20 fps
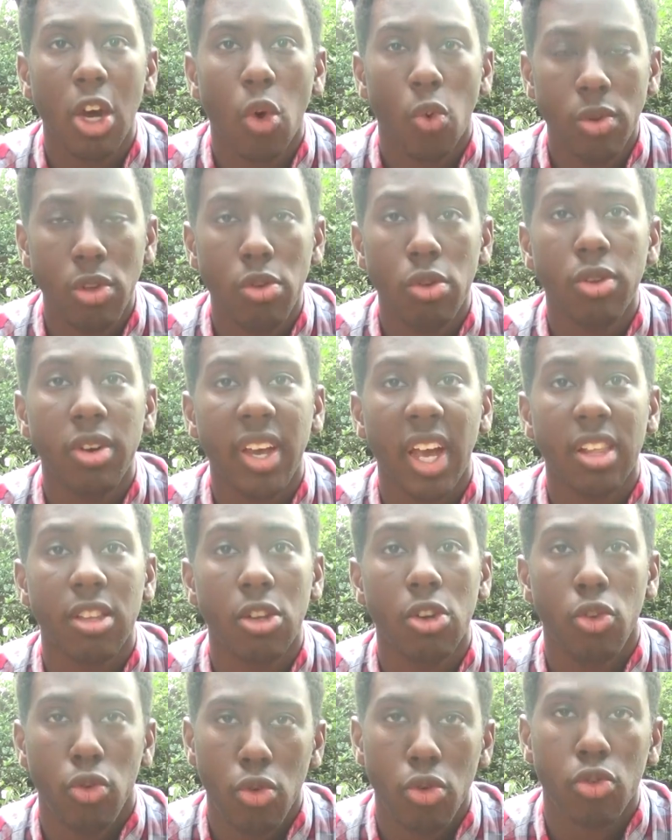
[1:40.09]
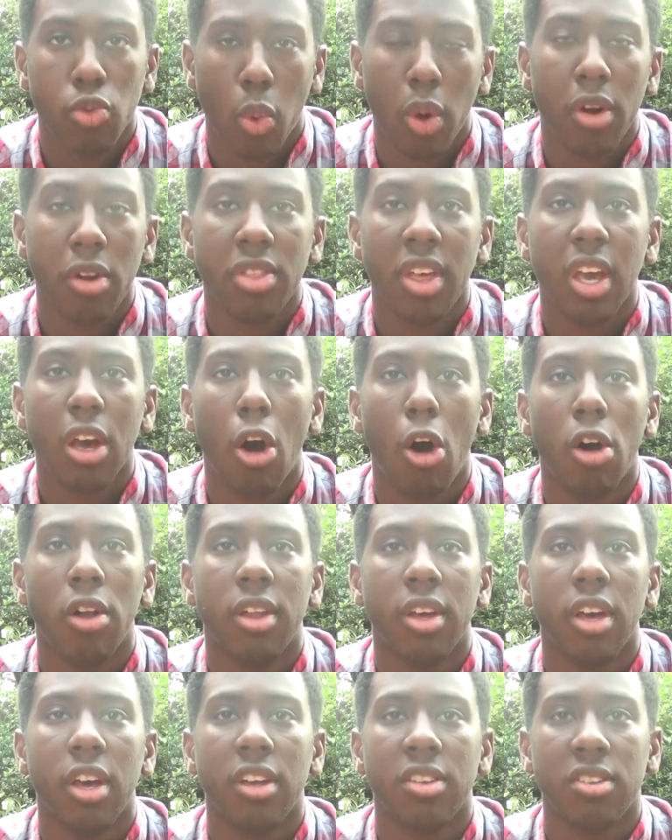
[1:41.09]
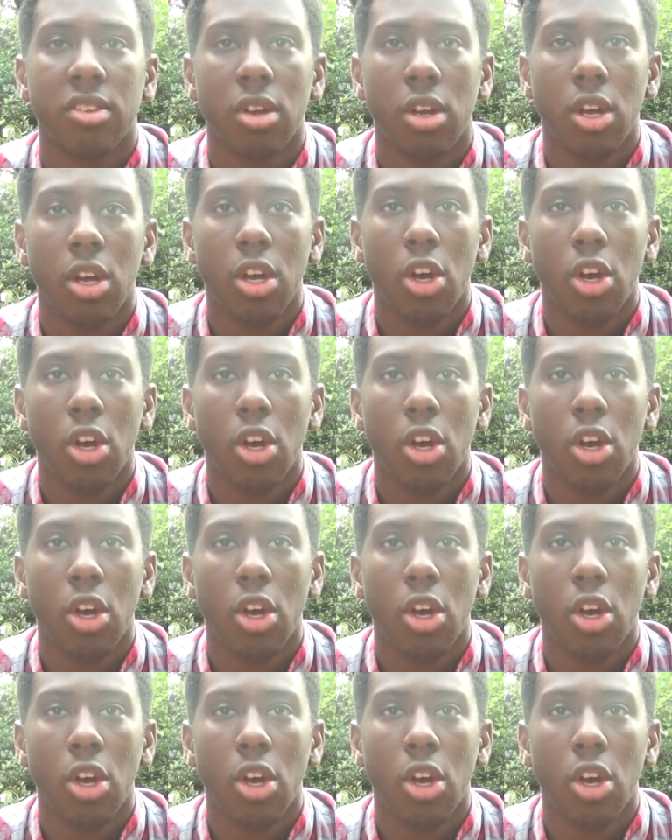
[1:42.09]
when you look at the news, what are they calling us?